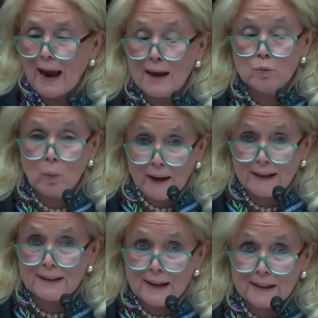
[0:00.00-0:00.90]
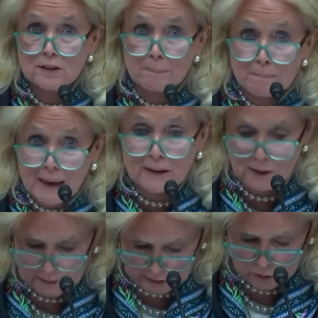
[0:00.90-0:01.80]
And we need to be
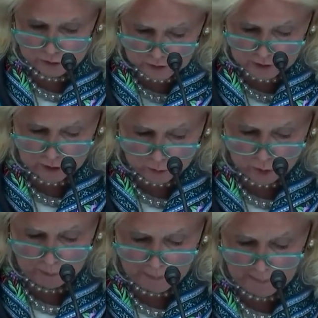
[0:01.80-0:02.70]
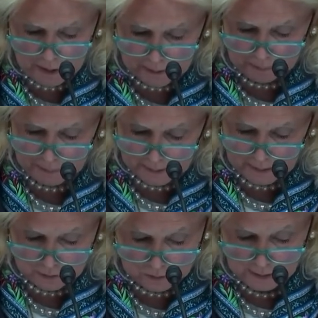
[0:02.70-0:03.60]
the leaders in the global
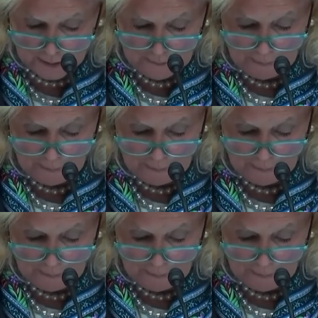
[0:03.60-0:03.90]
marketplace.